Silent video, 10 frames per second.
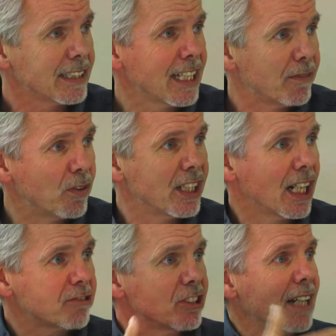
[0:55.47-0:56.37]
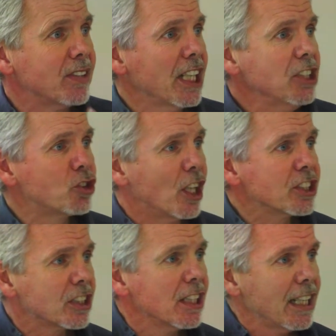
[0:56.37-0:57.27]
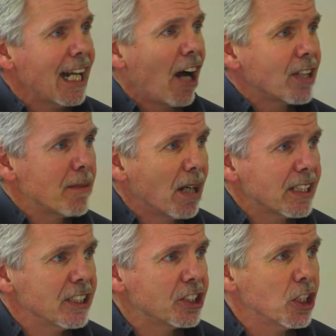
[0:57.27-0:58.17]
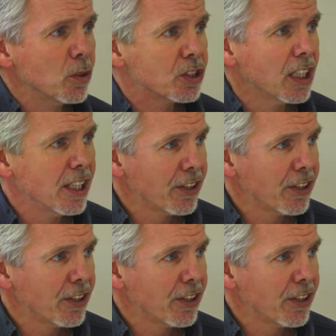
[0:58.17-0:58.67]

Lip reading: and therefore the electorate have an interest in how their money is used,